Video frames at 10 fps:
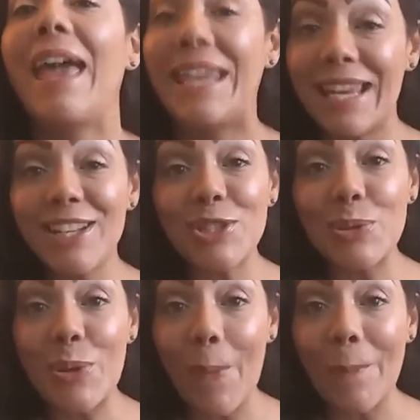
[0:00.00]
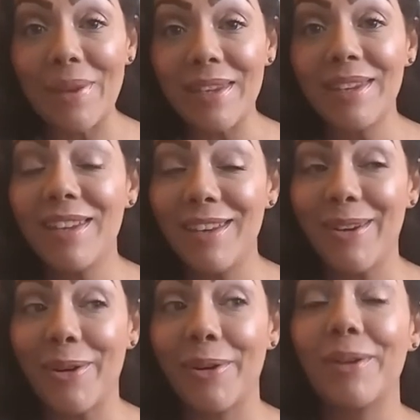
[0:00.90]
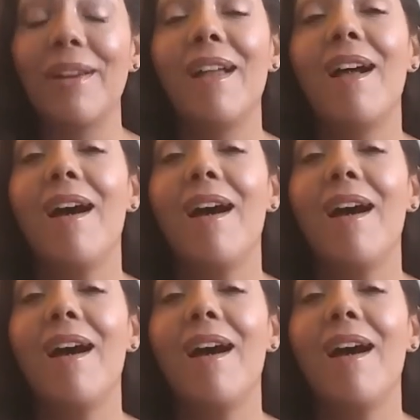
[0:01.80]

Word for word: and getting to know me here.